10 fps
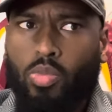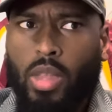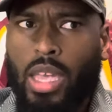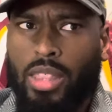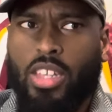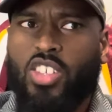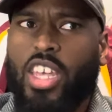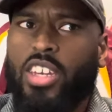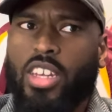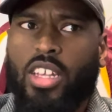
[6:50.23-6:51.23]
And then
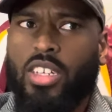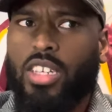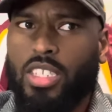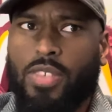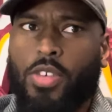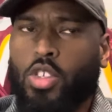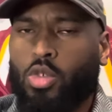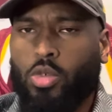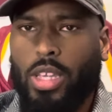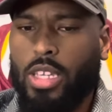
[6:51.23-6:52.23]
Jayden does the
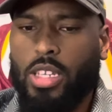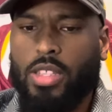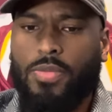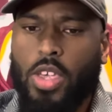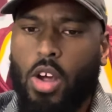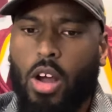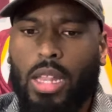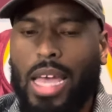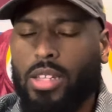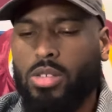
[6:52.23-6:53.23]
virtual, he does the VR a
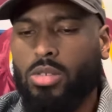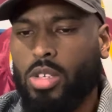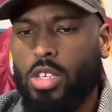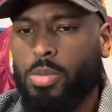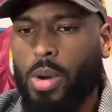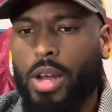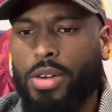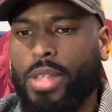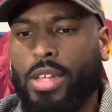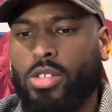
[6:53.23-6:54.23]
lot too. So he's probably
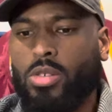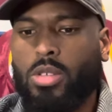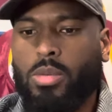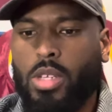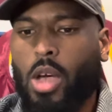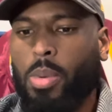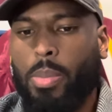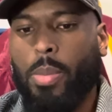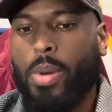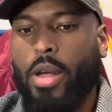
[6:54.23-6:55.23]
doing that too to help him
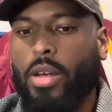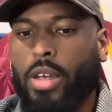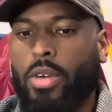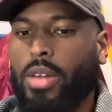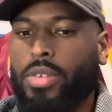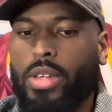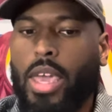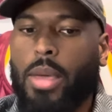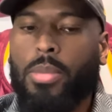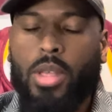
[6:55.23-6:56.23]
prepare and get ready for the
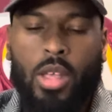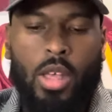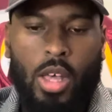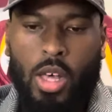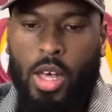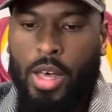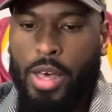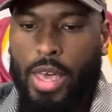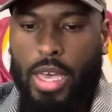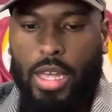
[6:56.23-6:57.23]
game.
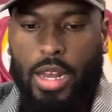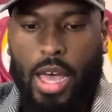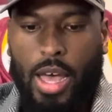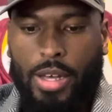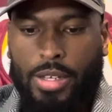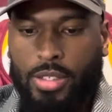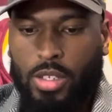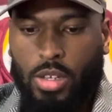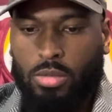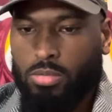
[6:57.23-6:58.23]
And, you
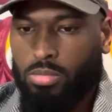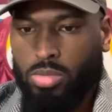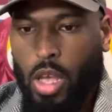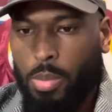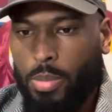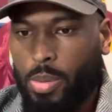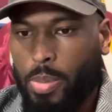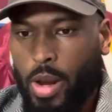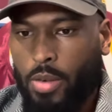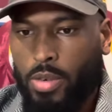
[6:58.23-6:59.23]
know, help him
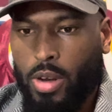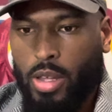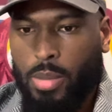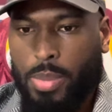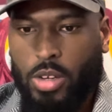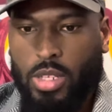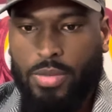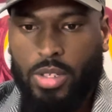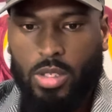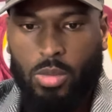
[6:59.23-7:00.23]
prepare for the Bears
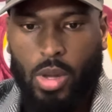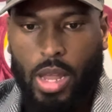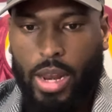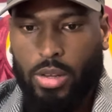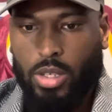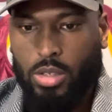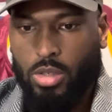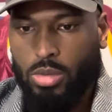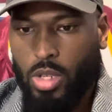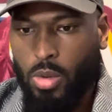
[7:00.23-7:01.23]
defense and whatnot out there
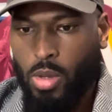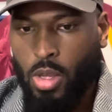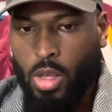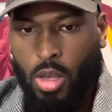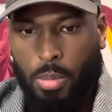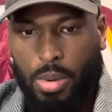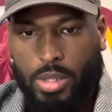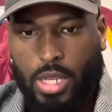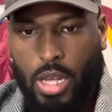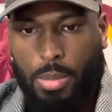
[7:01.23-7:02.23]
too. So,
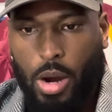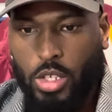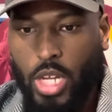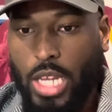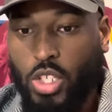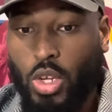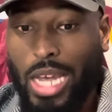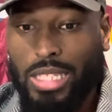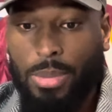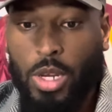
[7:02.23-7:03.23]
but all right, you
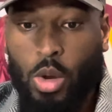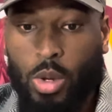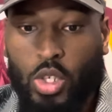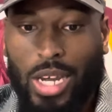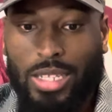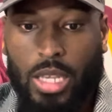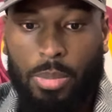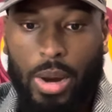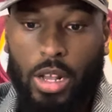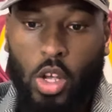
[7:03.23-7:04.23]
guys let me know what you guys think.
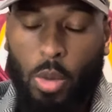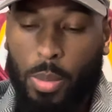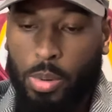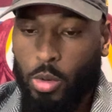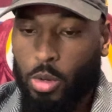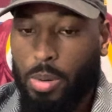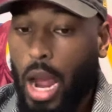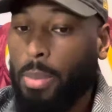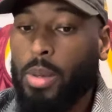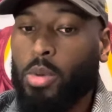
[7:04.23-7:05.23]
Brandon Coleman
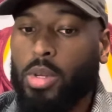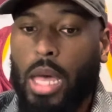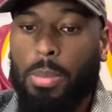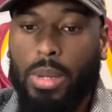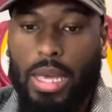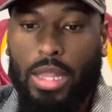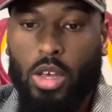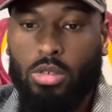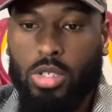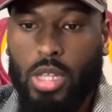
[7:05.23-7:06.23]
probably will not play
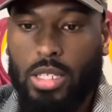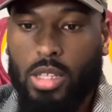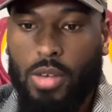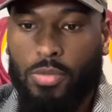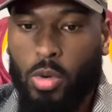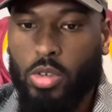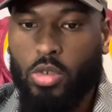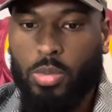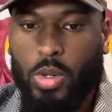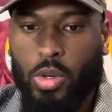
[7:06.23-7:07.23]
though. So that's the unfortunate
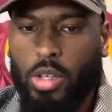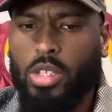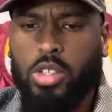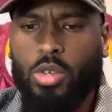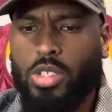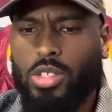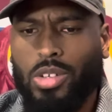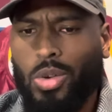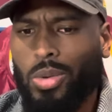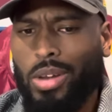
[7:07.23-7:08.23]
news. But Cornelius Lucas is going to
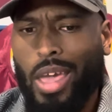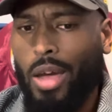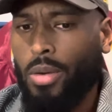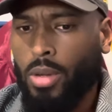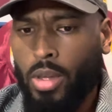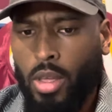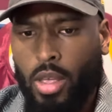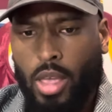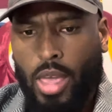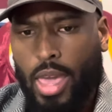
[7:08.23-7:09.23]
hold it now.
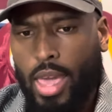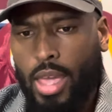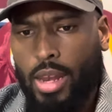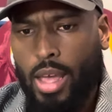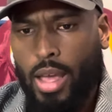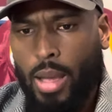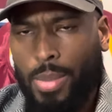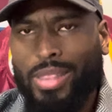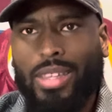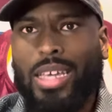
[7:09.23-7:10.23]
And
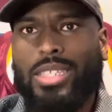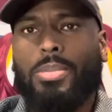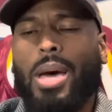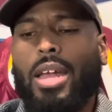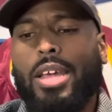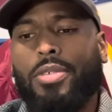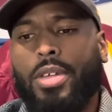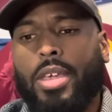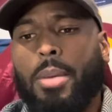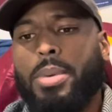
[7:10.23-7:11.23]
I think that's about it for
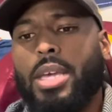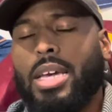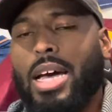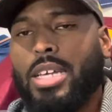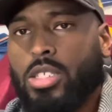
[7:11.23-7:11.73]
the update, guys.